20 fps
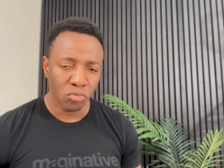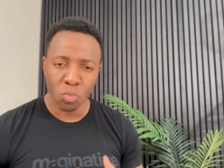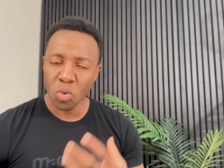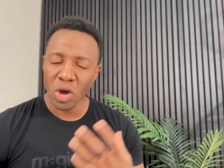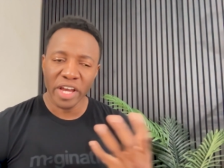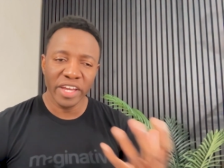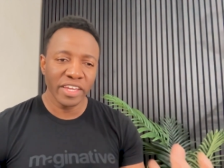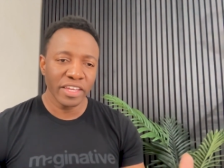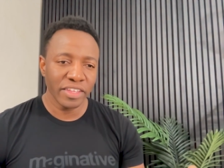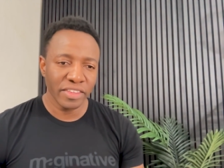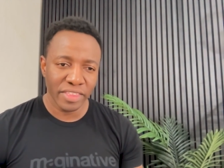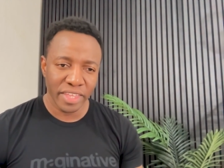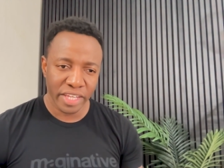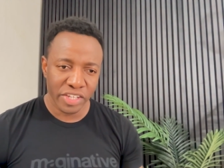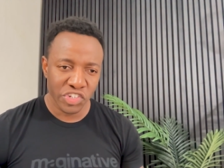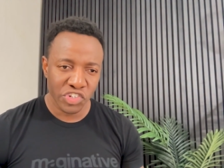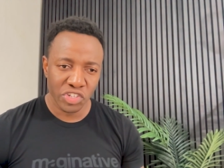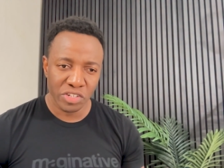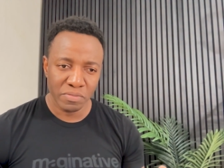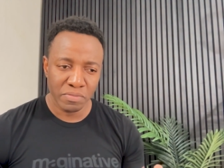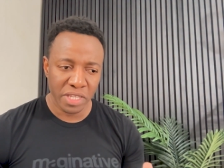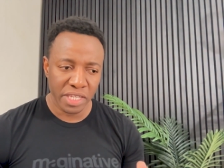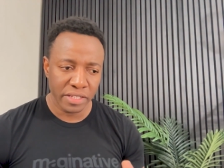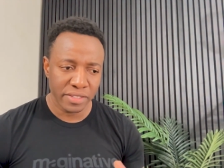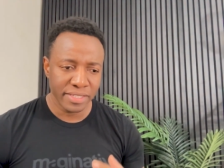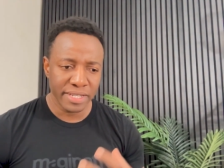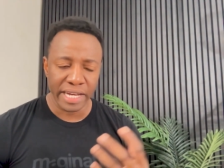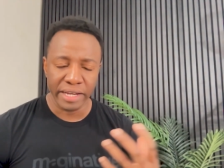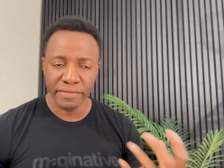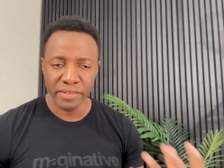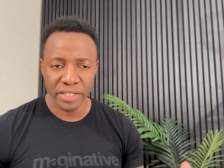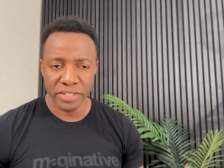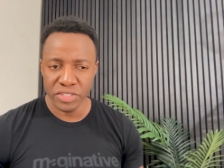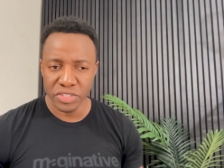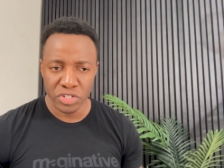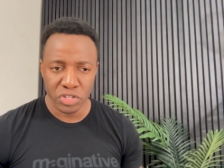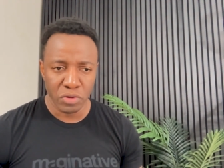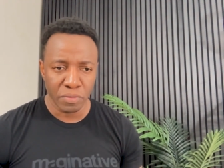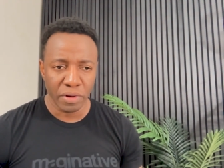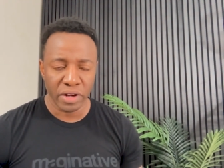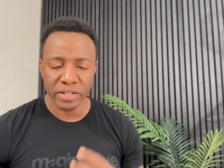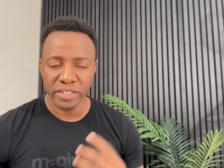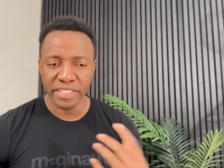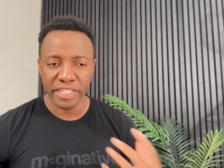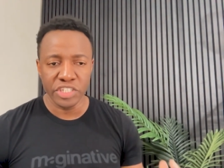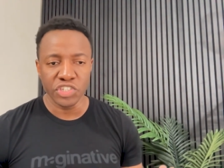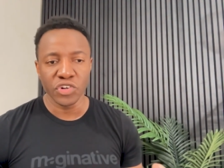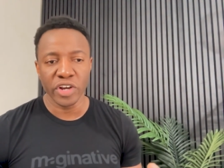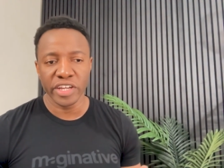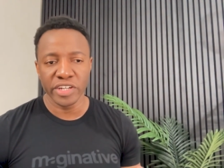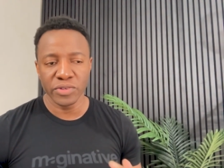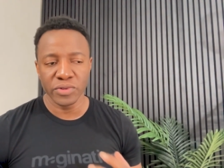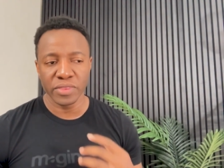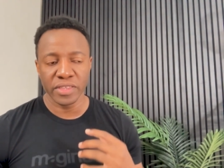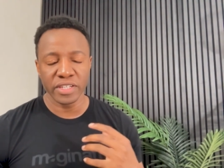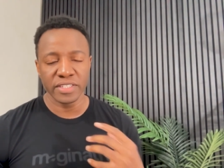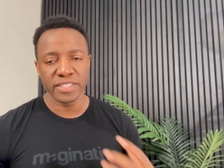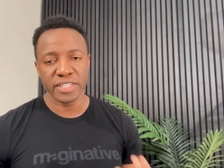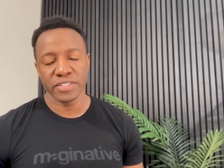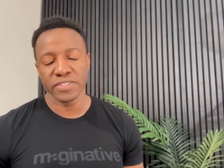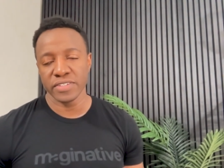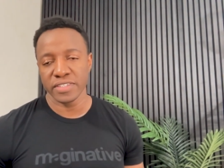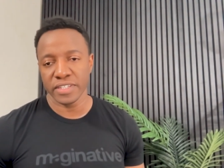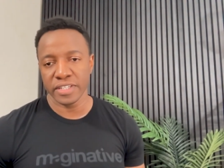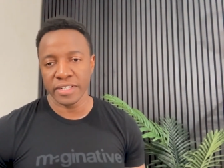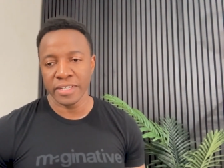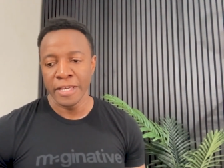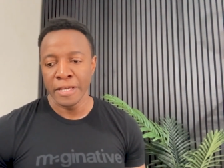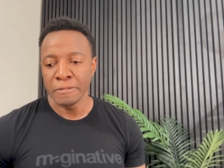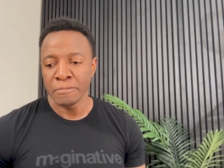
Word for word: why they should be diving into new products and trying new things, as you said.